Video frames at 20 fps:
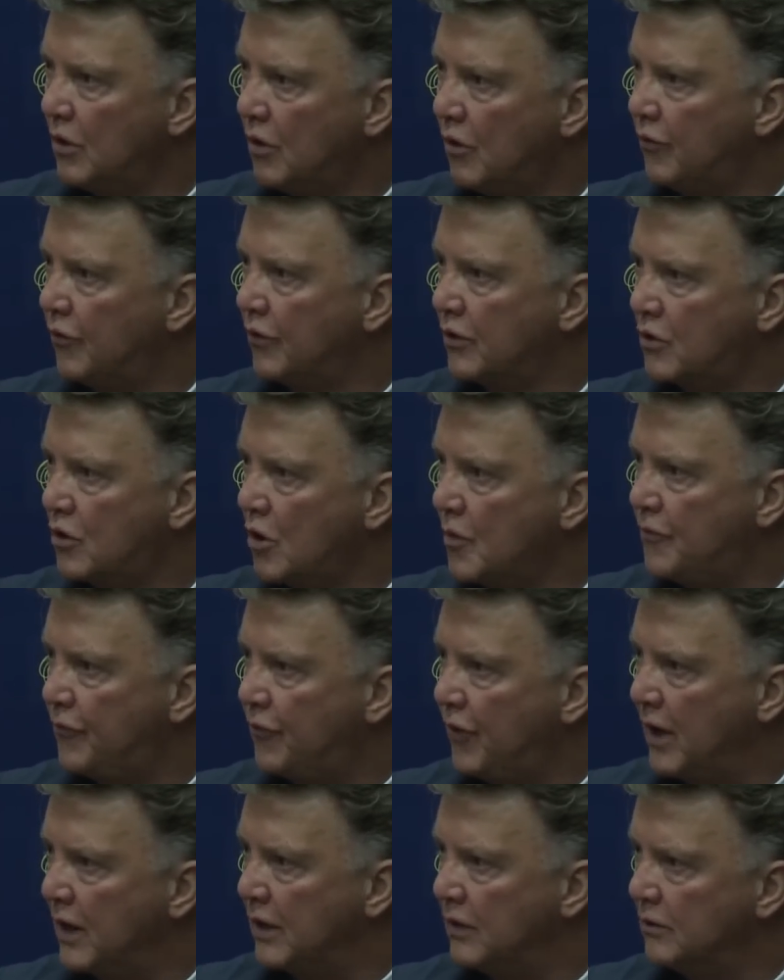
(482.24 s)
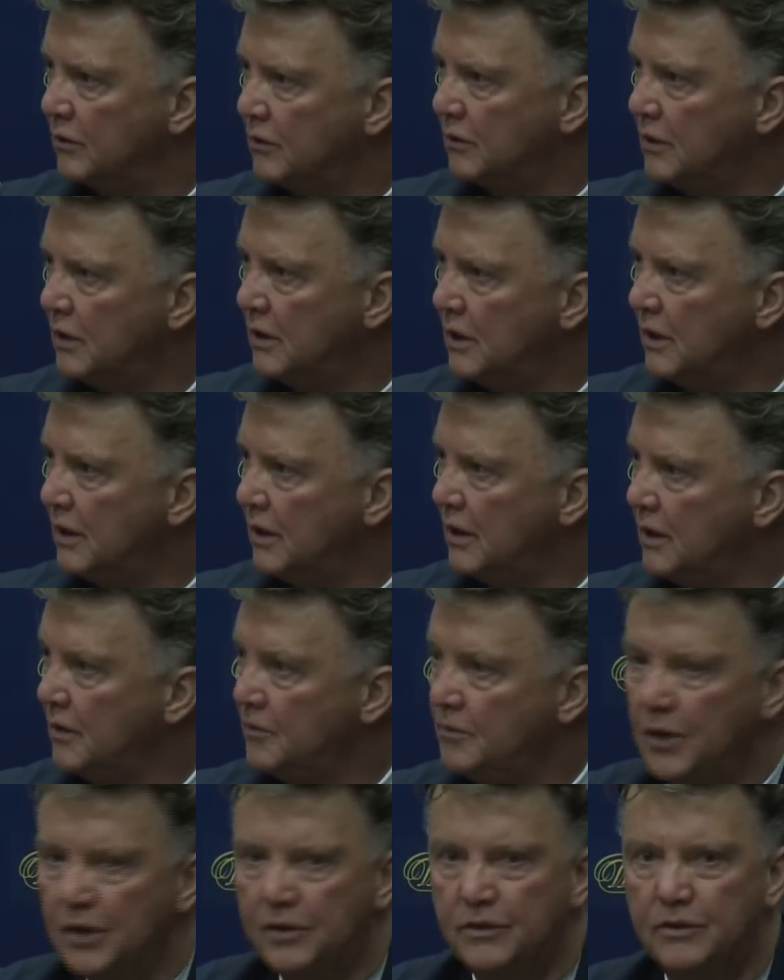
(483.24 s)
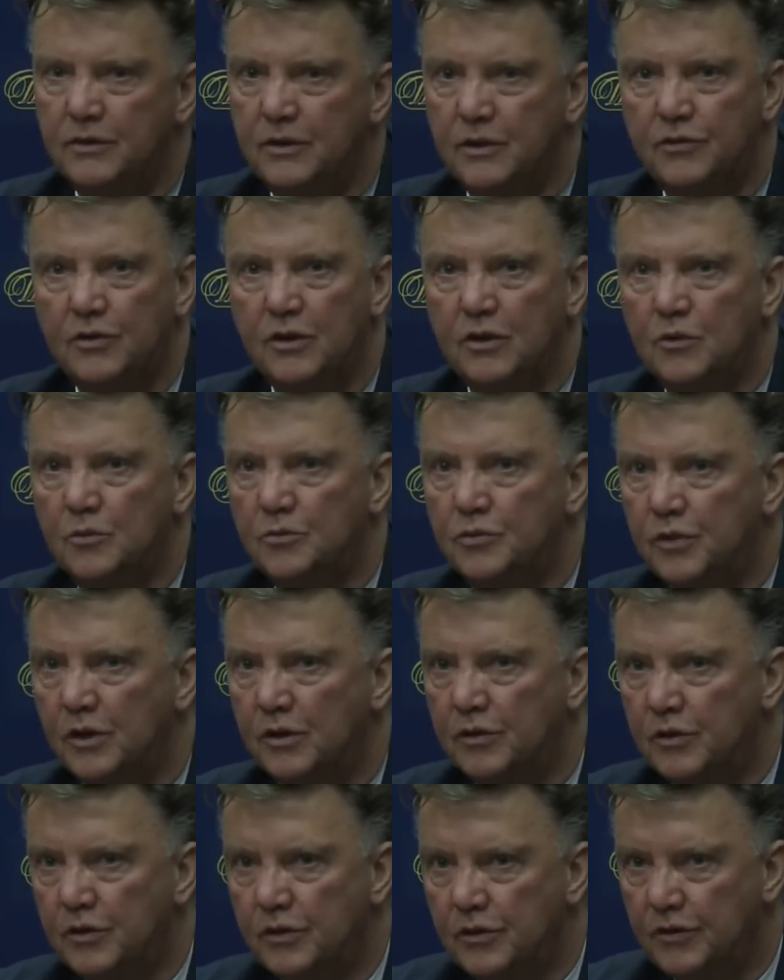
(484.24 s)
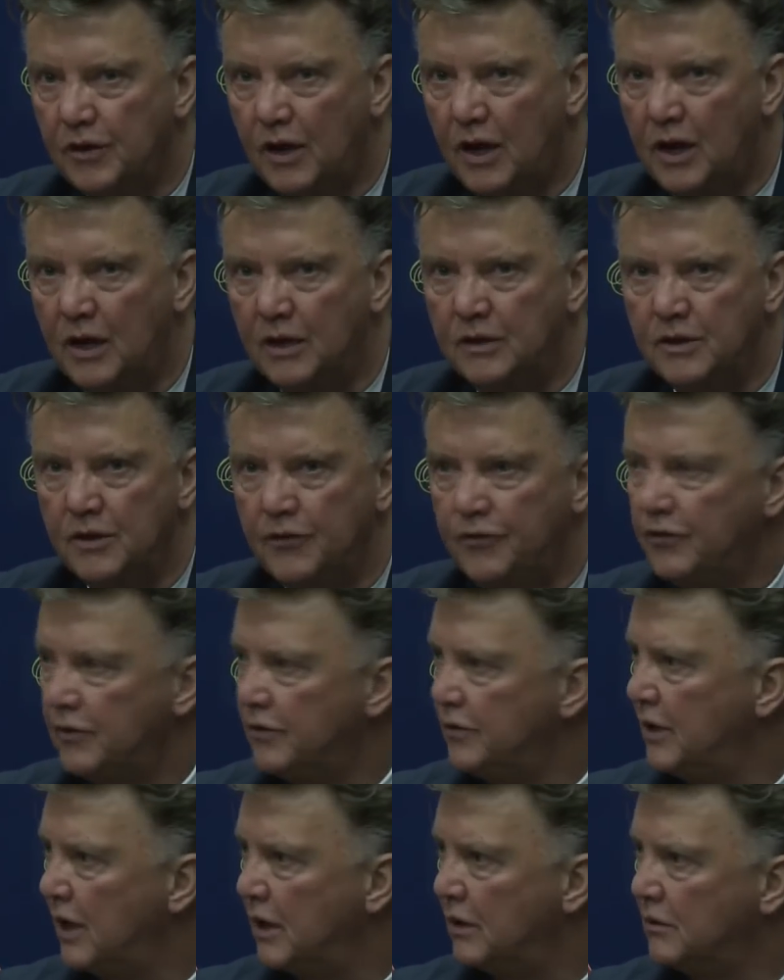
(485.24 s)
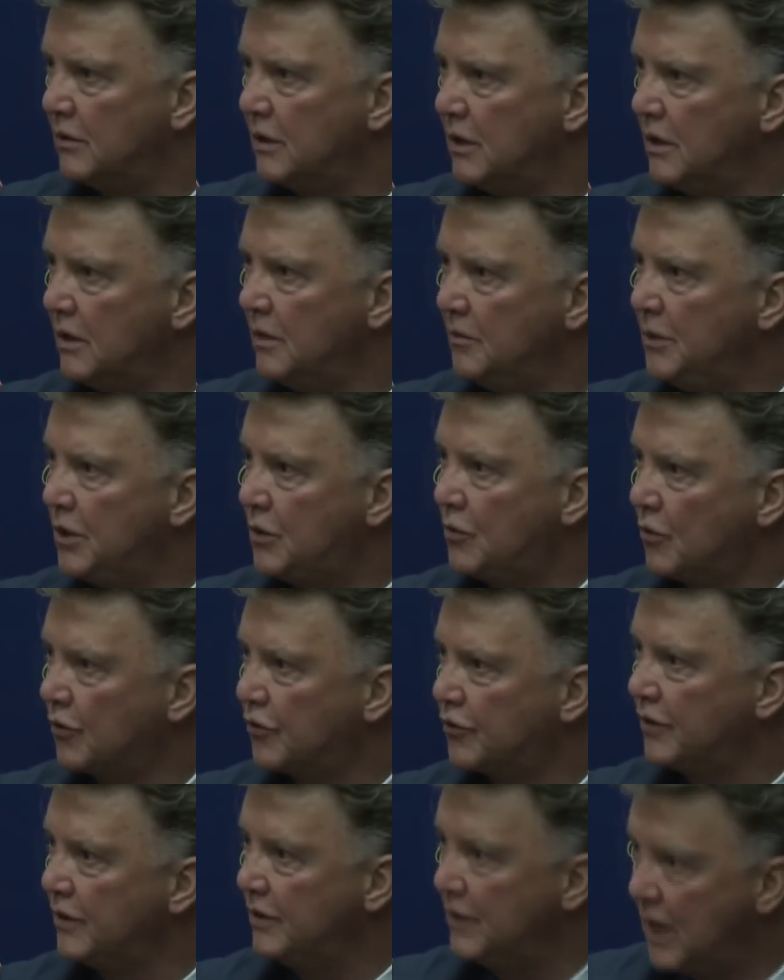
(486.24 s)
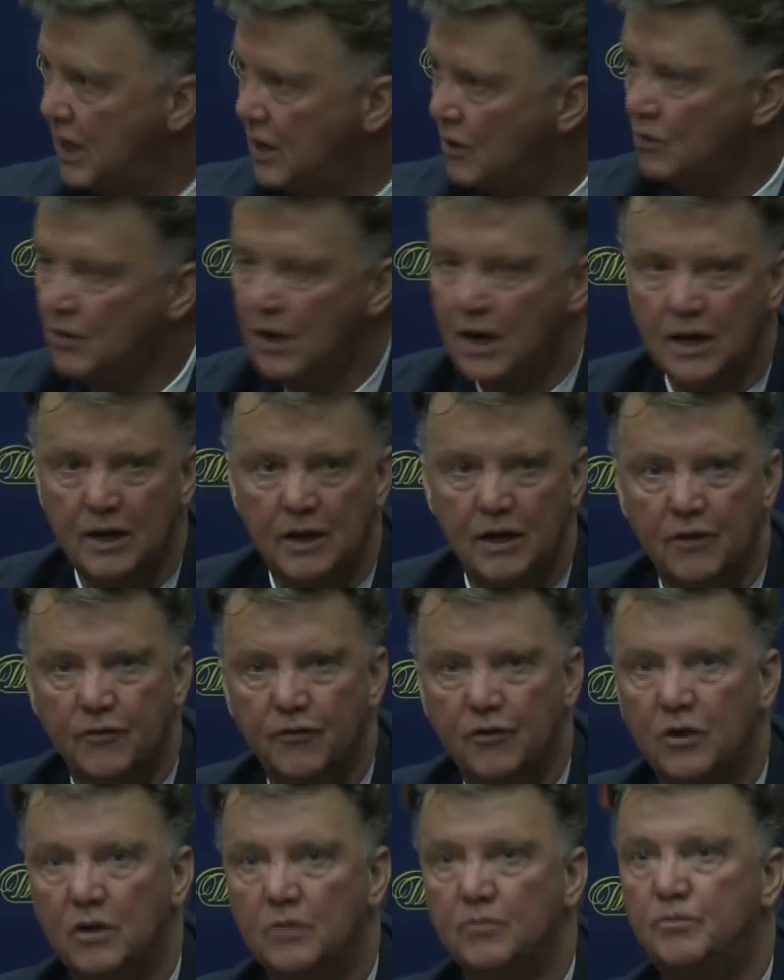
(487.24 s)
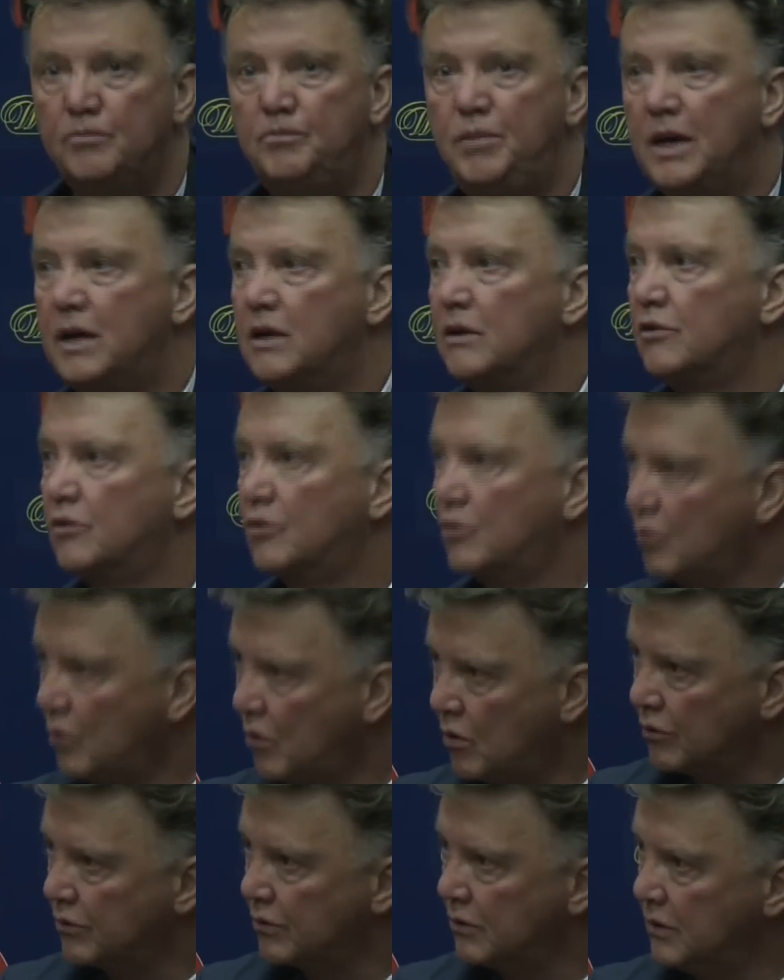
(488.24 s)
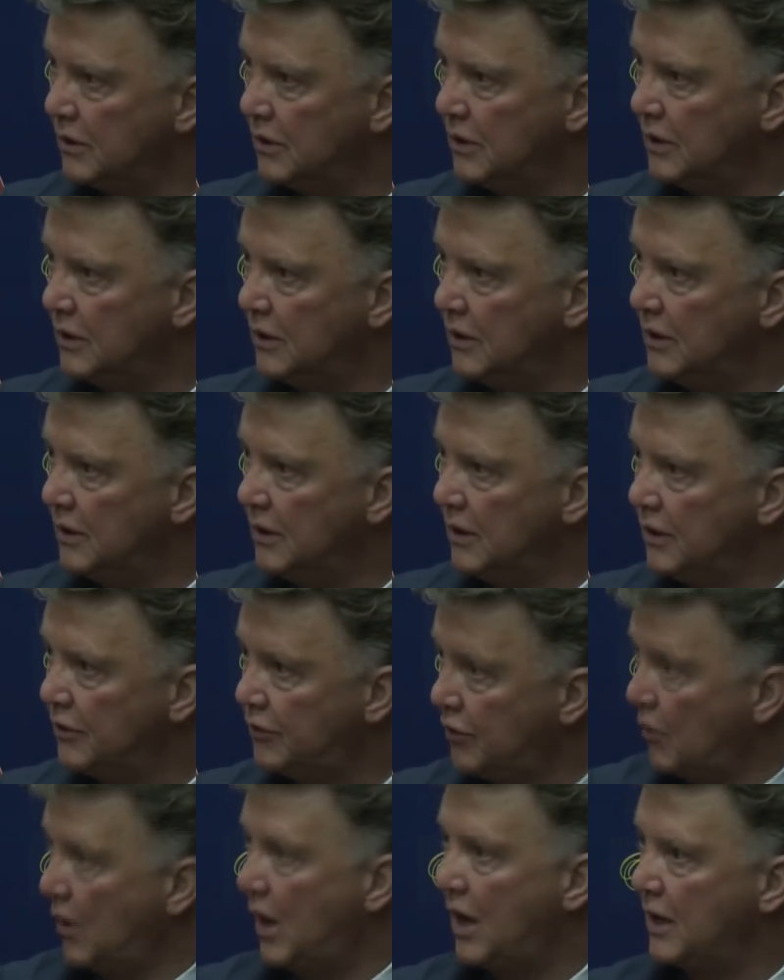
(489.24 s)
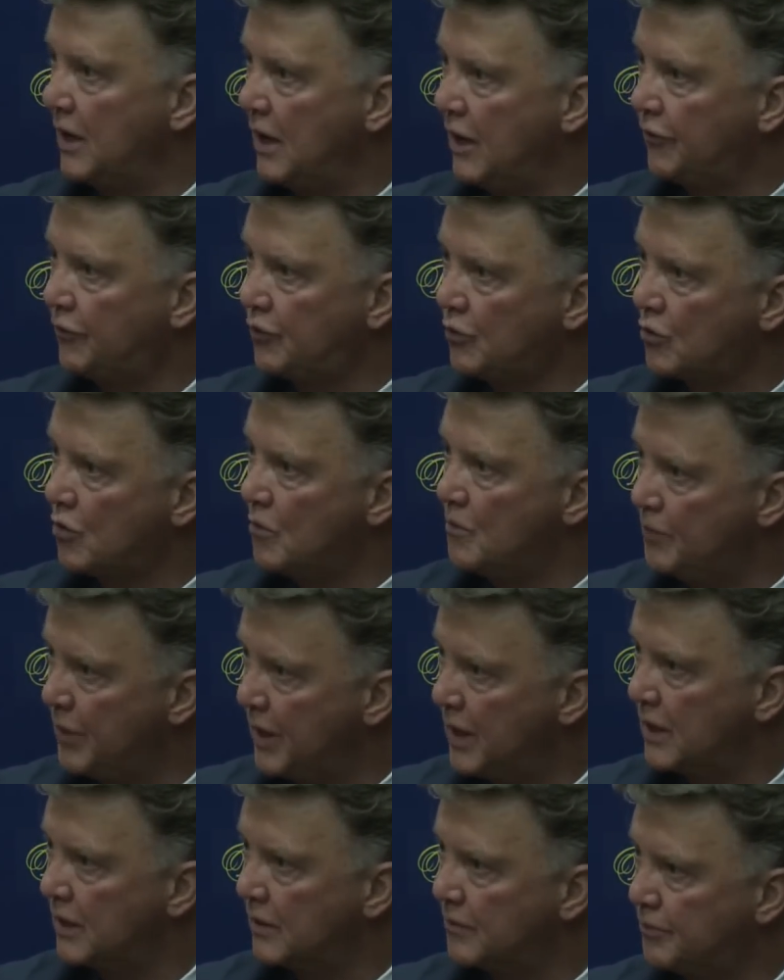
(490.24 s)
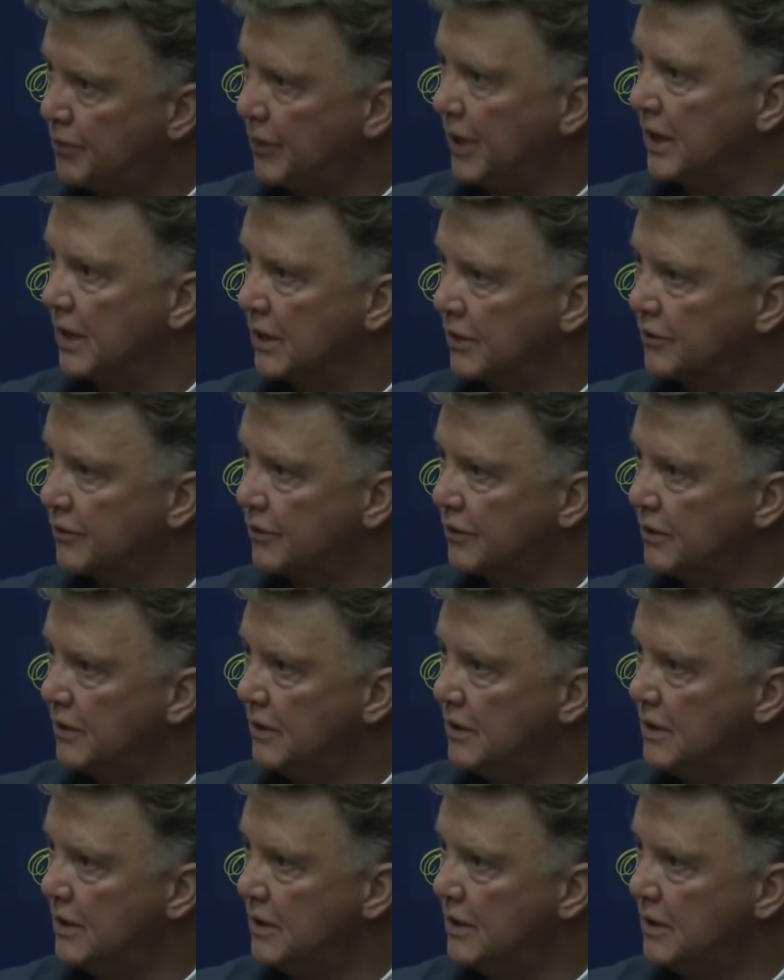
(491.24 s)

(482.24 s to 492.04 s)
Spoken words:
of a cup final. But the circumstances are different now, because now I have a bigger squad. So I have to compare players.